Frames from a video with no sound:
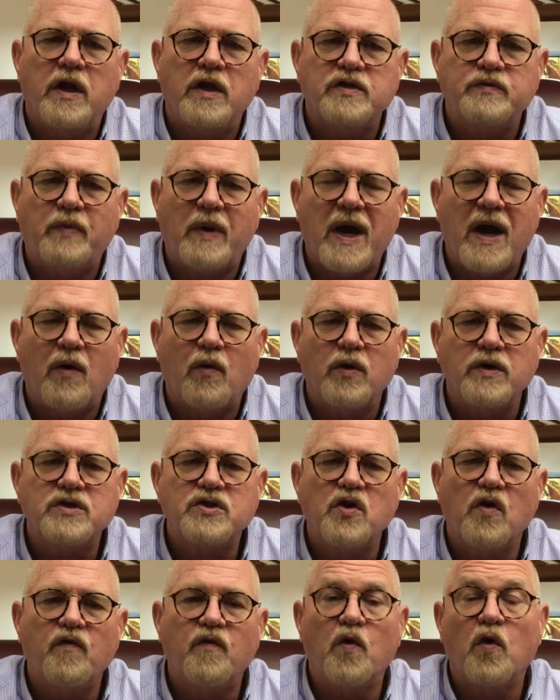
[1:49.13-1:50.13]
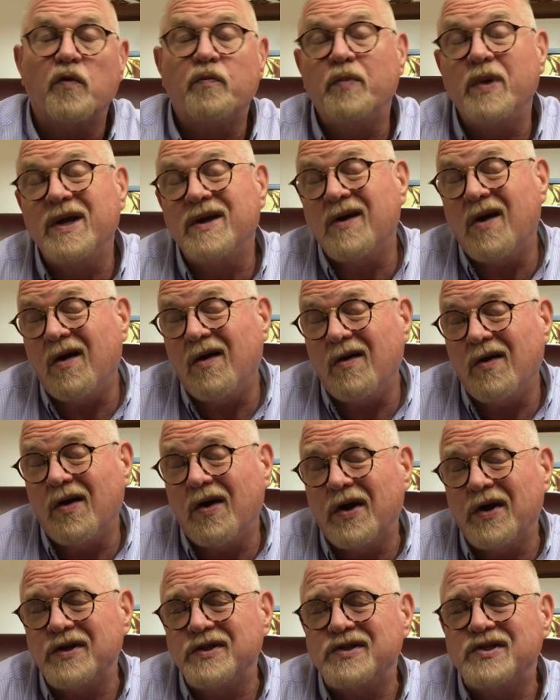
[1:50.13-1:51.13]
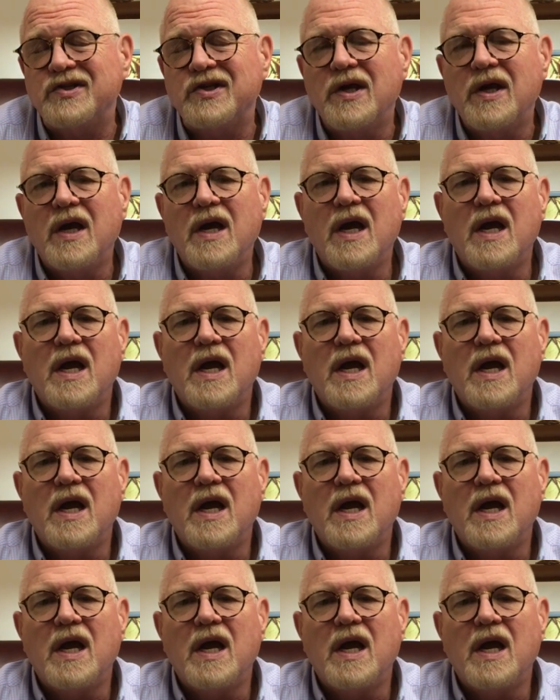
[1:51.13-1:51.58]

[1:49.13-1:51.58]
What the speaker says: his power, and so forth, because